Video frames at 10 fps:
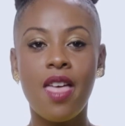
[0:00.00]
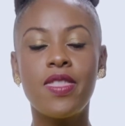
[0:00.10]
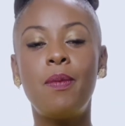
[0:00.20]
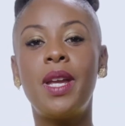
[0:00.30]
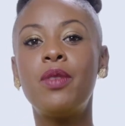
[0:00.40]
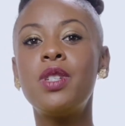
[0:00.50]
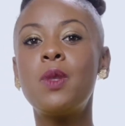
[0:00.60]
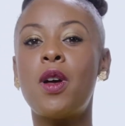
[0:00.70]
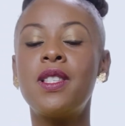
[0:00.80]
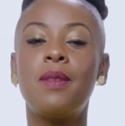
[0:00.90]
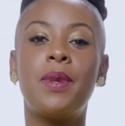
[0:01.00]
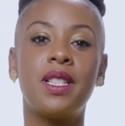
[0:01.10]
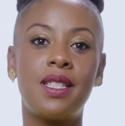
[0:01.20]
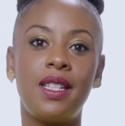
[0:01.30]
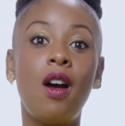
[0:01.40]
The main
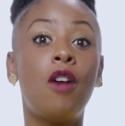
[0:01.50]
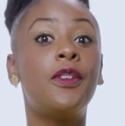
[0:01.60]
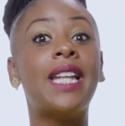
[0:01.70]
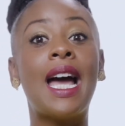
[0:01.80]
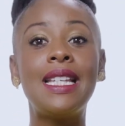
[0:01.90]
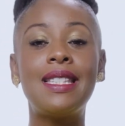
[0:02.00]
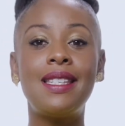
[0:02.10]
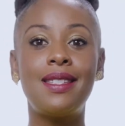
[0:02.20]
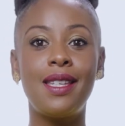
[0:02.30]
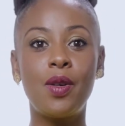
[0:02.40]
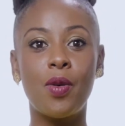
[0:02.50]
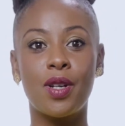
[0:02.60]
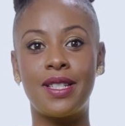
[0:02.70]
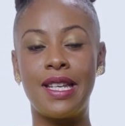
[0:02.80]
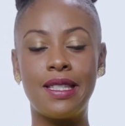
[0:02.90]
responsibility of an ICC
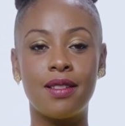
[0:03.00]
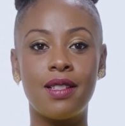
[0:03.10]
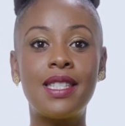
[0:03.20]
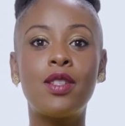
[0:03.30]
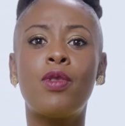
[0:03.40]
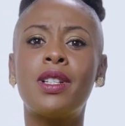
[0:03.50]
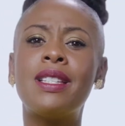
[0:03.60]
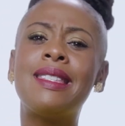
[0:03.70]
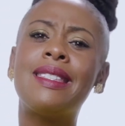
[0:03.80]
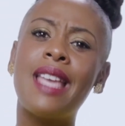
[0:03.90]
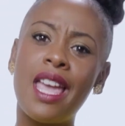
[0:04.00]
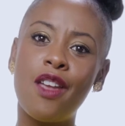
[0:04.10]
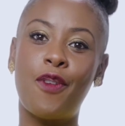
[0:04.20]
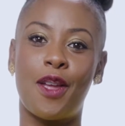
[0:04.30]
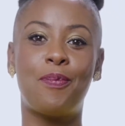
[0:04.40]
coordinator is to run a
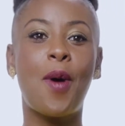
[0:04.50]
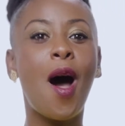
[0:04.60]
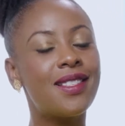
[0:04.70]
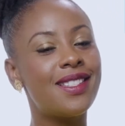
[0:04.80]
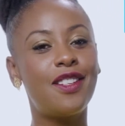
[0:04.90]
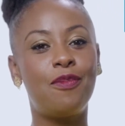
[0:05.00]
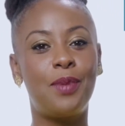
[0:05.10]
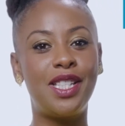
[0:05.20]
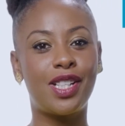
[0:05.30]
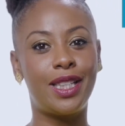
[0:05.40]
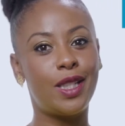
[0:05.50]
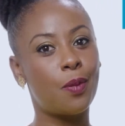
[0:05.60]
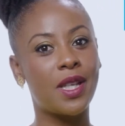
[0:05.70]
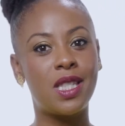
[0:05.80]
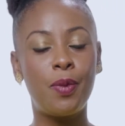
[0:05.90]
safe and positive beach cleanup
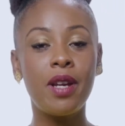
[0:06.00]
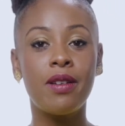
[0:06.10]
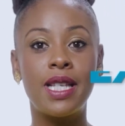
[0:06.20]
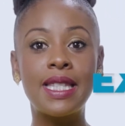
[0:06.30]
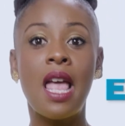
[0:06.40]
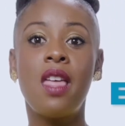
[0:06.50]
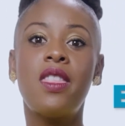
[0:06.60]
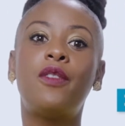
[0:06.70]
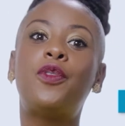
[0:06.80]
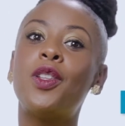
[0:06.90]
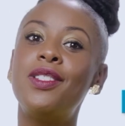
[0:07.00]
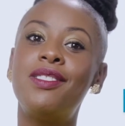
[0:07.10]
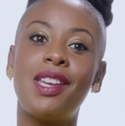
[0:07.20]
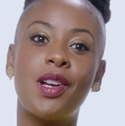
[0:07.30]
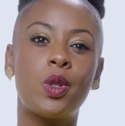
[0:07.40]
experience that
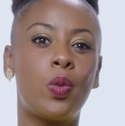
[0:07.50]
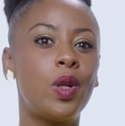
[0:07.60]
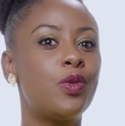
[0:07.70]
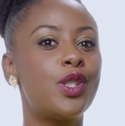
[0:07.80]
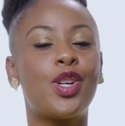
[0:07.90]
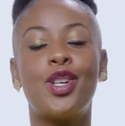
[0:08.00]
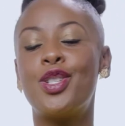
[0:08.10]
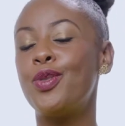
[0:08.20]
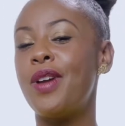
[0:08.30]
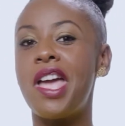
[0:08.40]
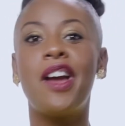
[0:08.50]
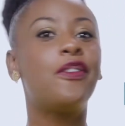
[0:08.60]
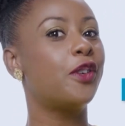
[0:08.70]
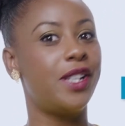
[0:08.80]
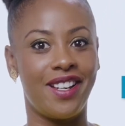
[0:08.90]
volunteers will return to
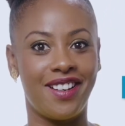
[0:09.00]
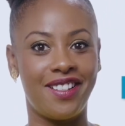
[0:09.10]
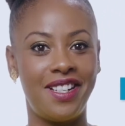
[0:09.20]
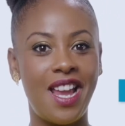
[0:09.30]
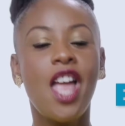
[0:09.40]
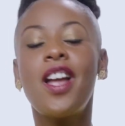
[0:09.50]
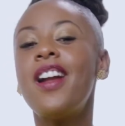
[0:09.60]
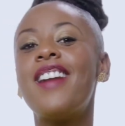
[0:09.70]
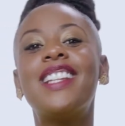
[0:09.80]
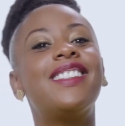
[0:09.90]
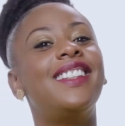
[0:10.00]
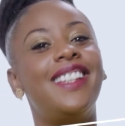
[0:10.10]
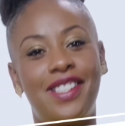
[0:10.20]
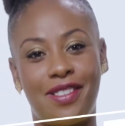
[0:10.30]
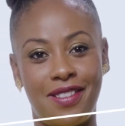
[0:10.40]
every year.
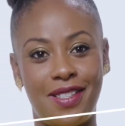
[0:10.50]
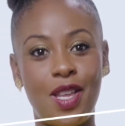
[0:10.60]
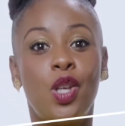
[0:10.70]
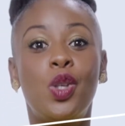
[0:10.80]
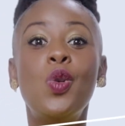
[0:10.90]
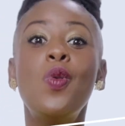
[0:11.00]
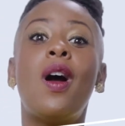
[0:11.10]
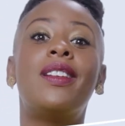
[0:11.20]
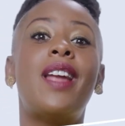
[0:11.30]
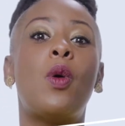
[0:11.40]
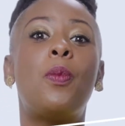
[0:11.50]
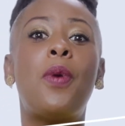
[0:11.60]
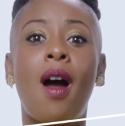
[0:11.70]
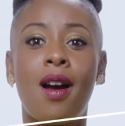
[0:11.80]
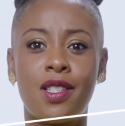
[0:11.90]
Congratulations! You are now a
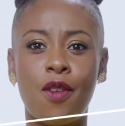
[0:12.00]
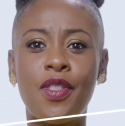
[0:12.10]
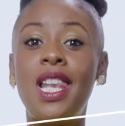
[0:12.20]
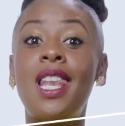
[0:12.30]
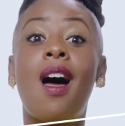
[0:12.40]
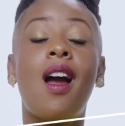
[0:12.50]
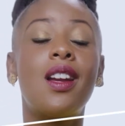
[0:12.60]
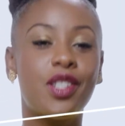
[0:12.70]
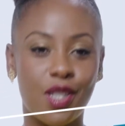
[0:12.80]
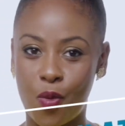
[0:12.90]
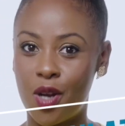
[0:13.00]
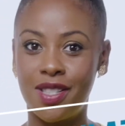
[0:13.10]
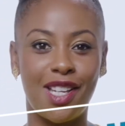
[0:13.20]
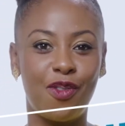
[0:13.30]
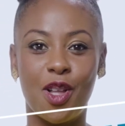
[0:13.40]
part of the largest
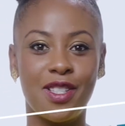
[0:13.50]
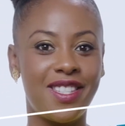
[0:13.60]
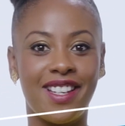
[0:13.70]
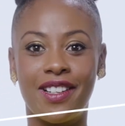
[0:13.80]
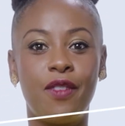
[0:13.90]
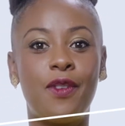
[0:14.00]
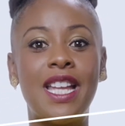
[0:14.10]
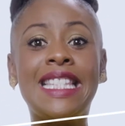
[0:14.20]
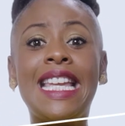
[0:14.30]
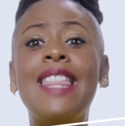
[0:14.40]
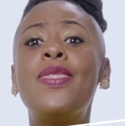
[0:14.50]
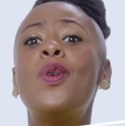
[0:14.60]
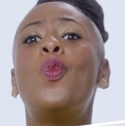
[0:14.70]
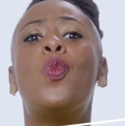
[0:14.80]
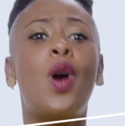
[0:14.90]
one-day volunteer event in
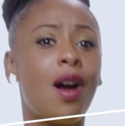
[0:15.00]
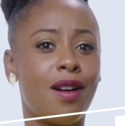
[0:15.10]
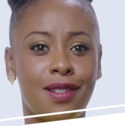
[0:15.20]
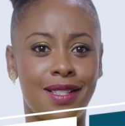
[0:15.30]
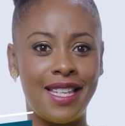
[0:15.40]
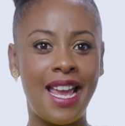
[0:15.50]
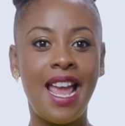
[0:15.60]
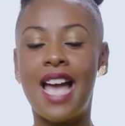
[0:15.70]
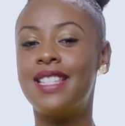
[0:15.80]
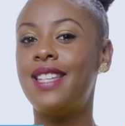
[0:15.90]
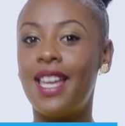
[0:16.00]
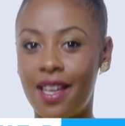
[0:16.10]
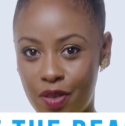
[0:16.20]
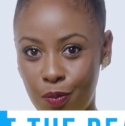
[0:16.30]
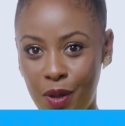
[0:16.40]
the world. A day
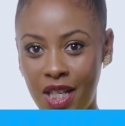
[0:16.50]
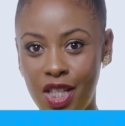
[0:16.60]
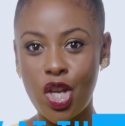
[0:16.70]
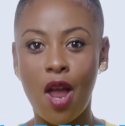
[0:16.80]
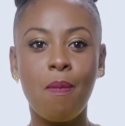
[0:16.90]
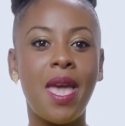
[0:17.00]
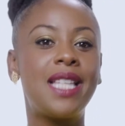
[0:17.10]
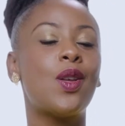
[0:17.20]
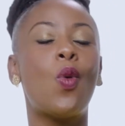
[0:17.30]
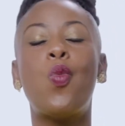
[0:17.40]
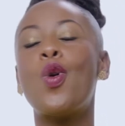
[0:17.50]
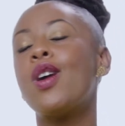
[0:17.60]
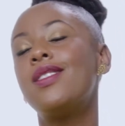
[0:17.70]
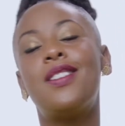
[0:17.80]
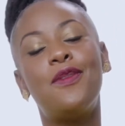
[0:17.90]
at the beach makes a
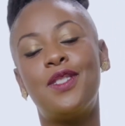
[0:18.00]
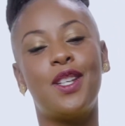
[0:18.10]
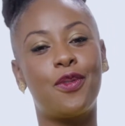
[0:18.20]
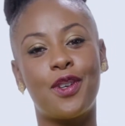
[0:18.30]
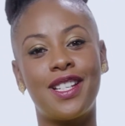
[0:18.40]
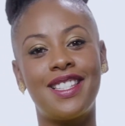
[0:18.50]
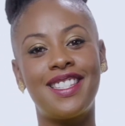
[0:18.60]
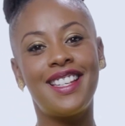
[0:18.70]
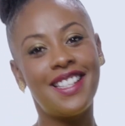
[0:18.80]
world of difference.